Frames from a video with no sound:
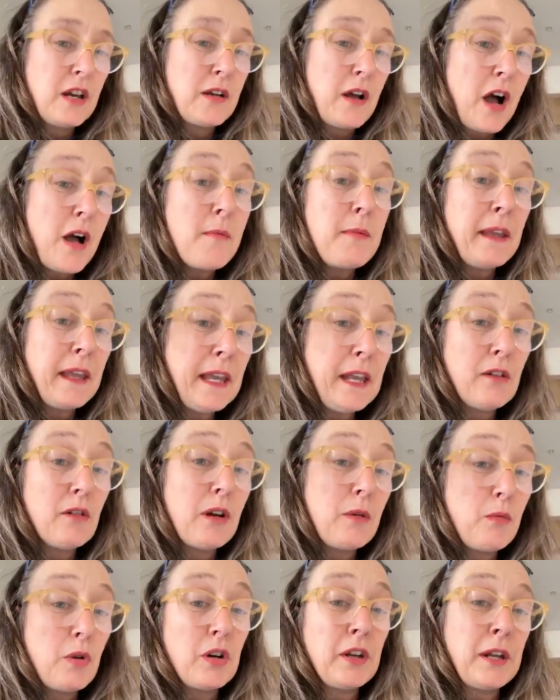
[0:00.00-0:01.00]
no, I'm
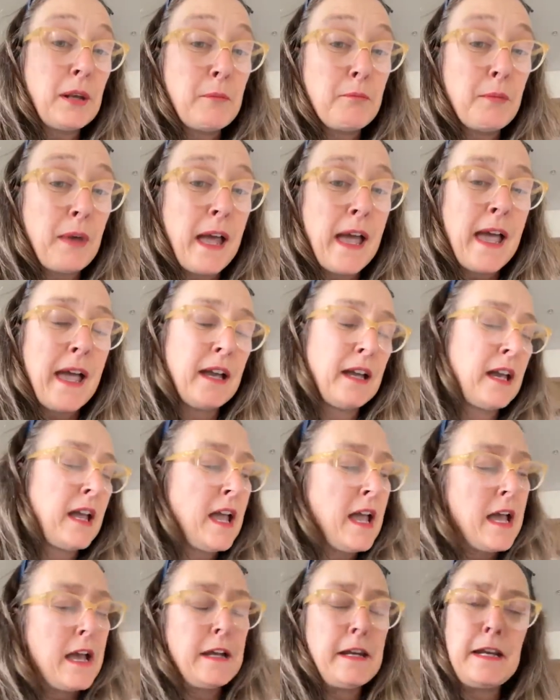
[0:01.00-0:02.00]
here, I want him
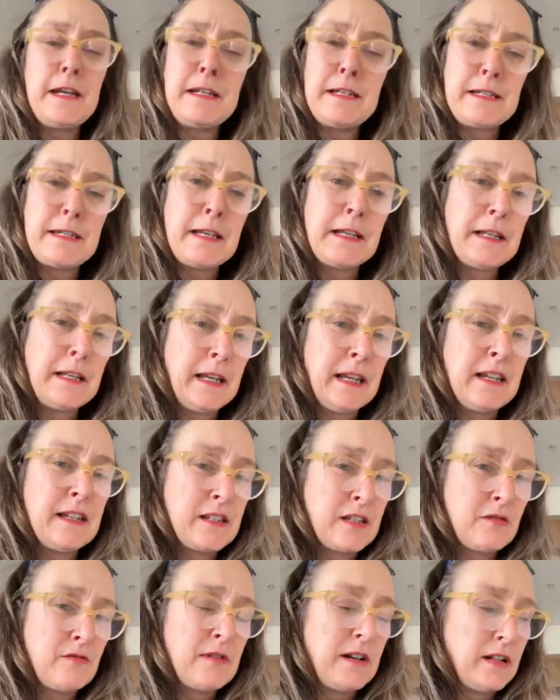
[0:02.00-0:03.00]
back. And he's telling
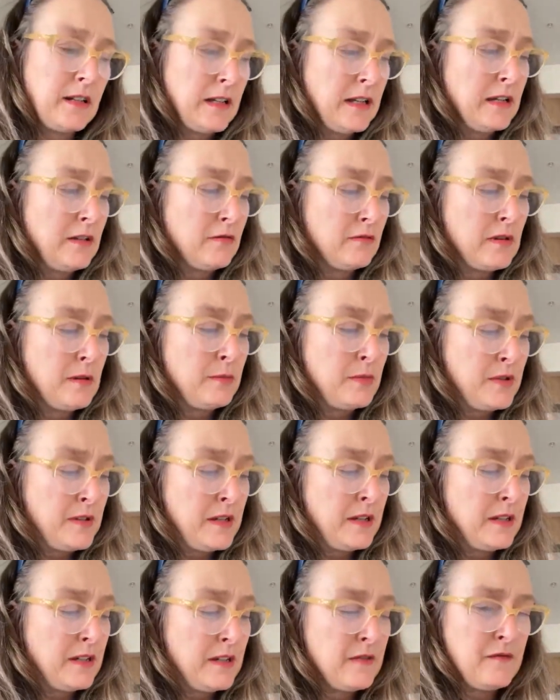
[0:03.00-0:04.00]
his direct legal
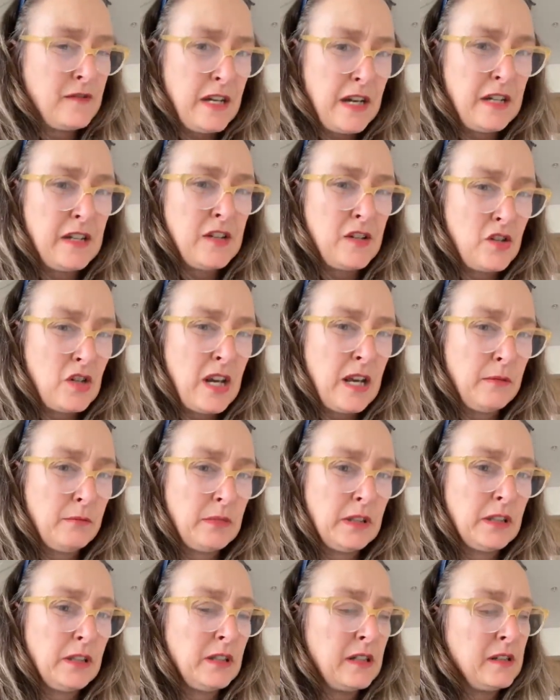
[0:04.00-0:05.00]
representative, Dennis
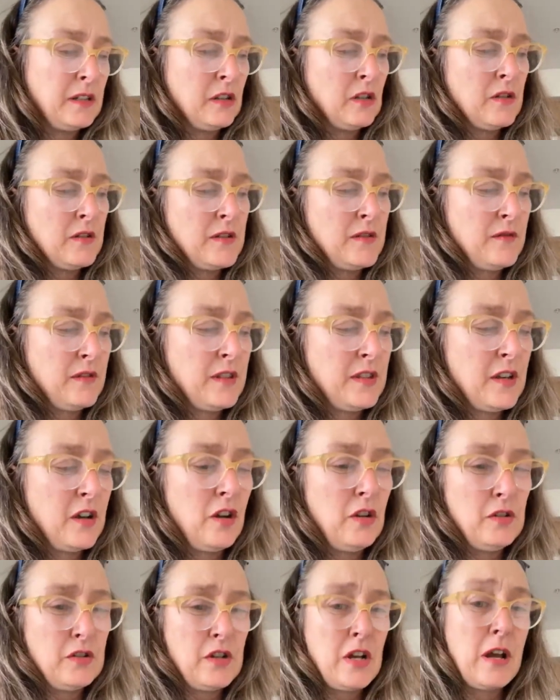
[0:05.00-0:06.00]
Chapman and Gosford,
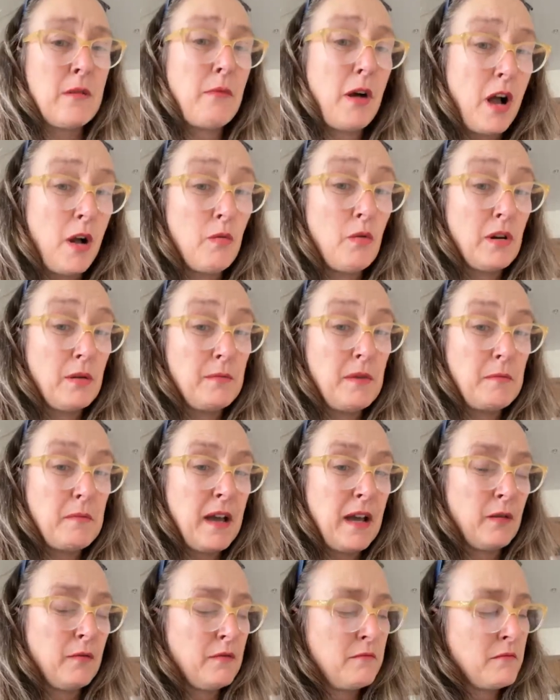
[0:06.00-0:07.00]
the whole time, I want to be
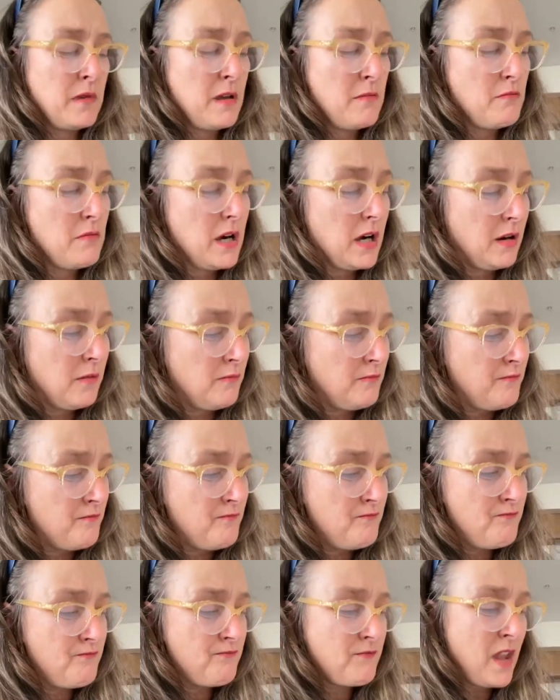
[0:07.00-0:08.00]
back with my mum.
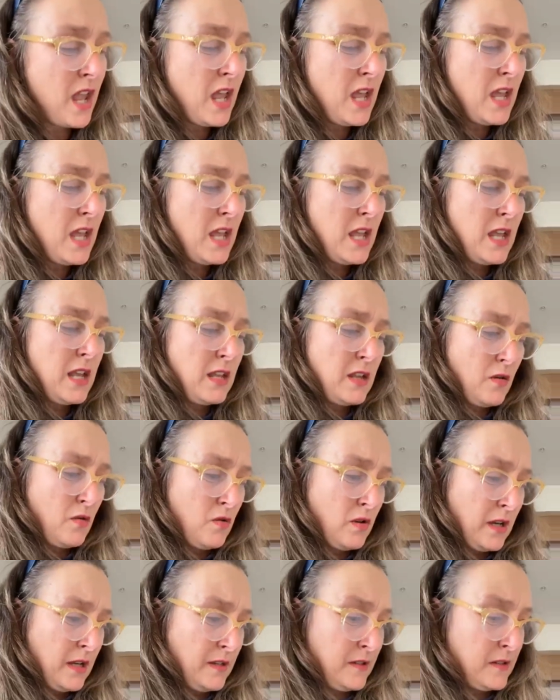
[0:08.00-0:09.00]

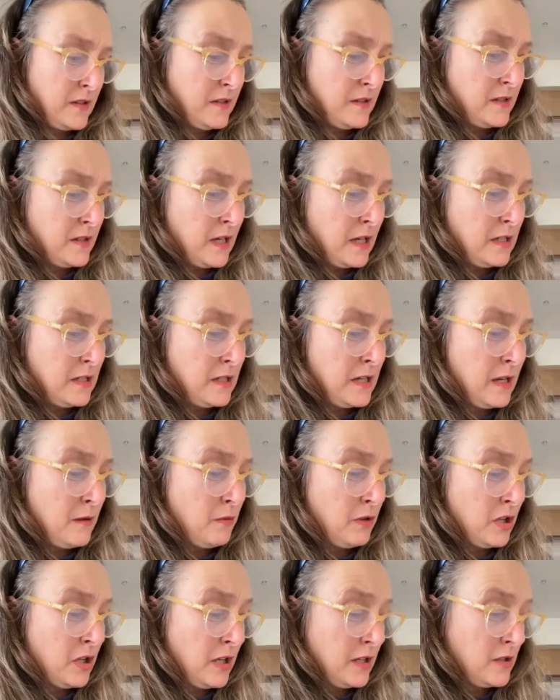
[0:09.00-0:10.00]
Augustus stated
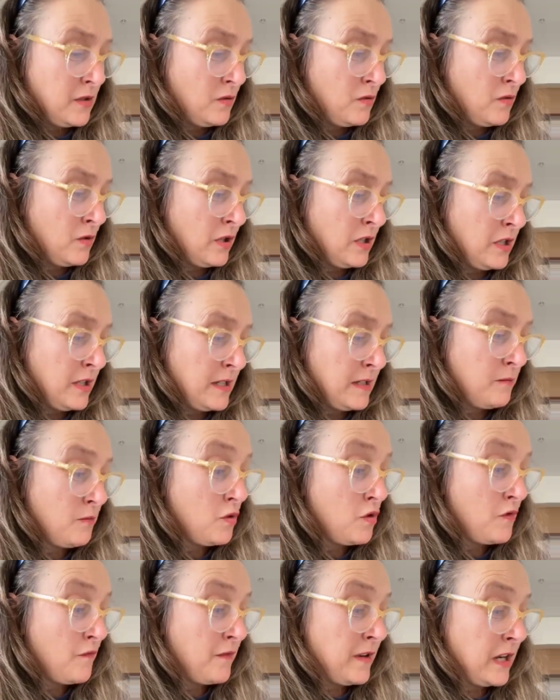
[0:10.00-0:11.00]
he would like to organise
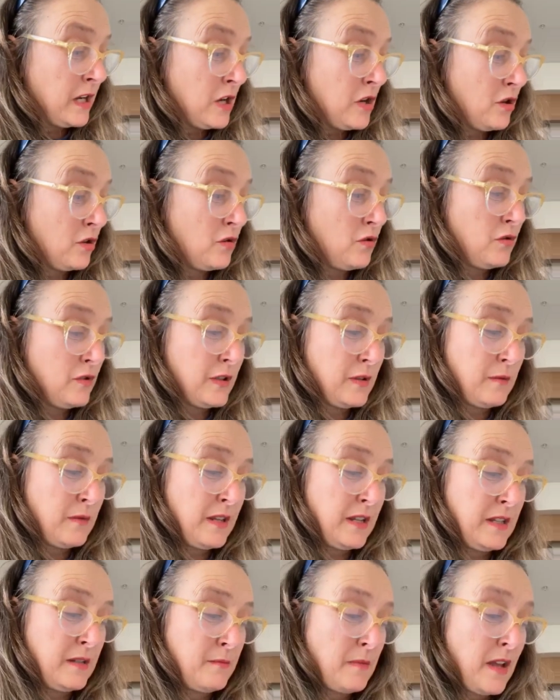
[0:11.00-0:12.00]
more video calls
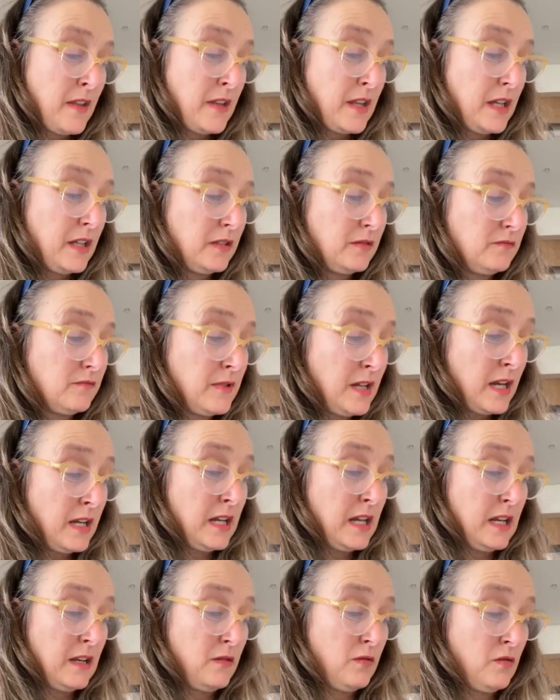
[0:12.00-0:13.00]
with his mother.
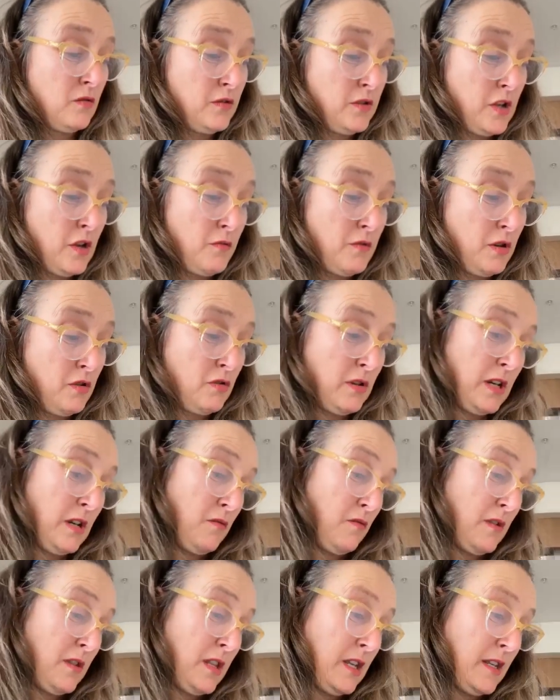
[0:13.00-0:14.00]
Danielle also
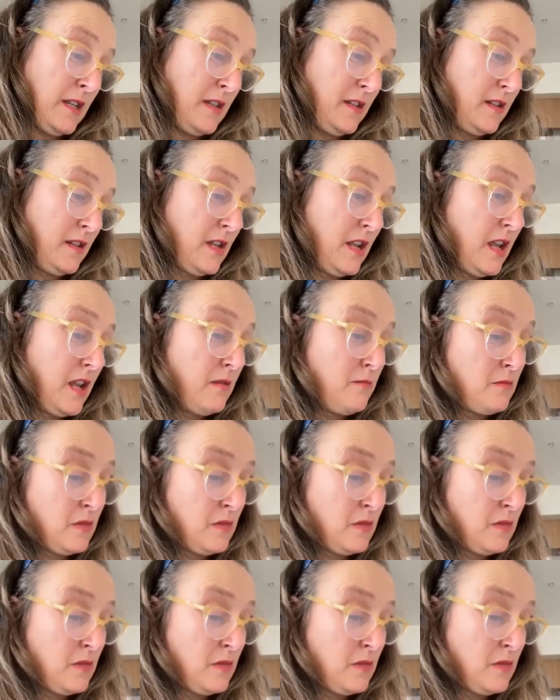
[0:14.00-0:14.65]
agreed with this.